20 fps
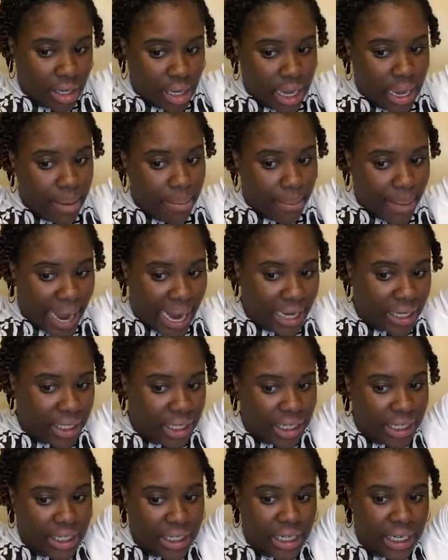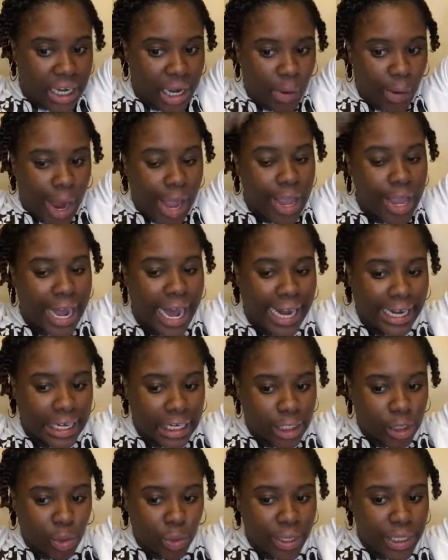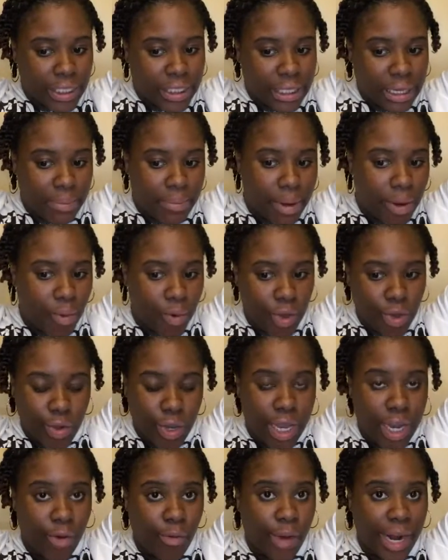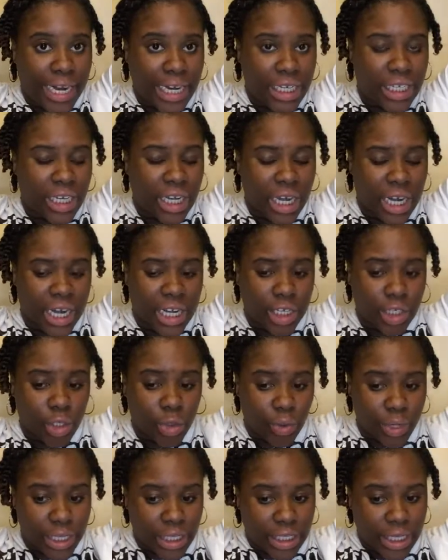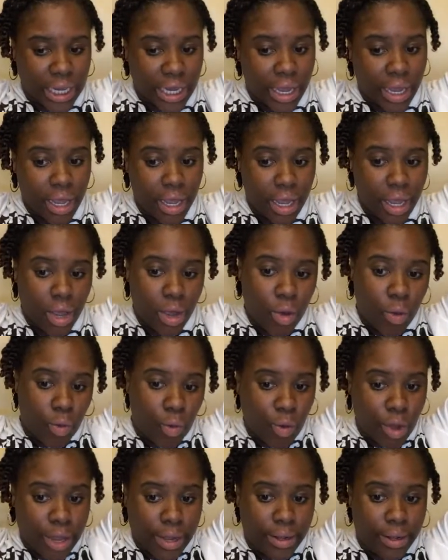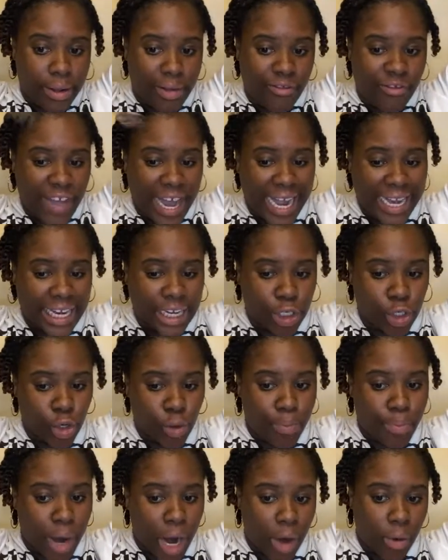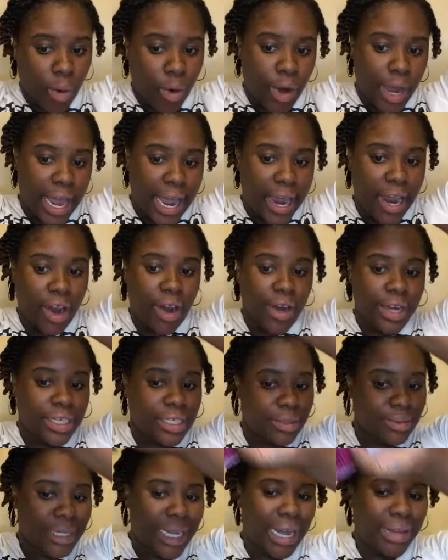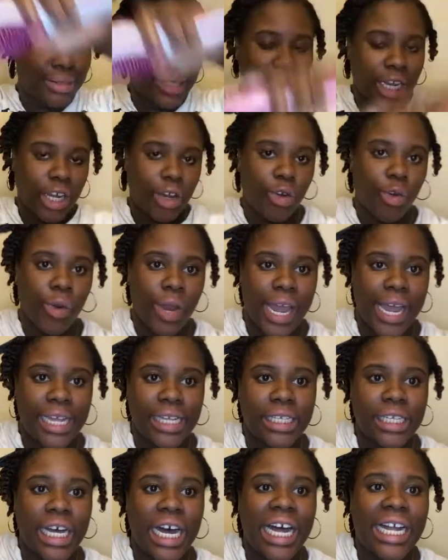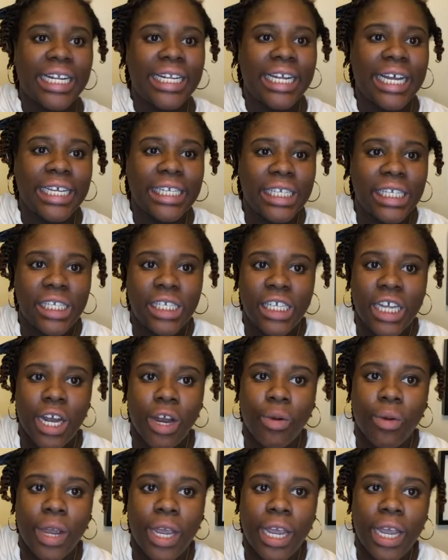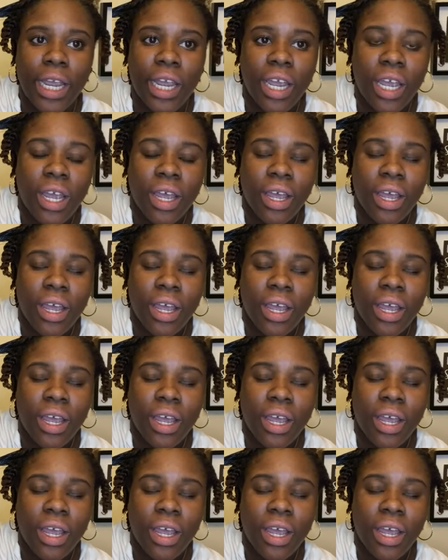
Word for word: it might look good while you got it twisted, but when you get ready to untwist it, the fact that you borrow hair sometimes it creates unnecessary